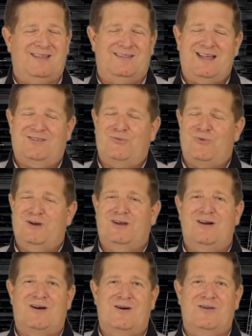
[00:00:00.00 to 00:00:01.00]
and that's one
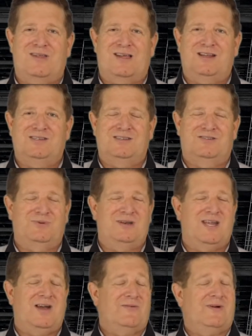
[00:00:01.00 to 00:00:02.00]
car that I just would
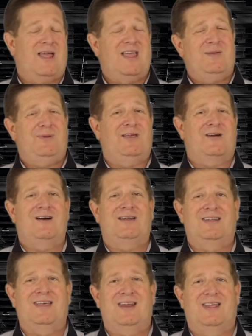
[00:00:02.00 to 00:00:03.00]
never A, be caught
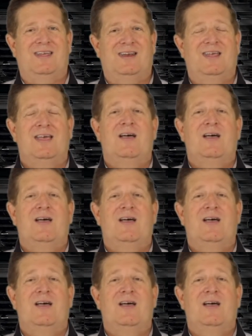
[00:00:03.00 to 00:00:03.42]
dead in,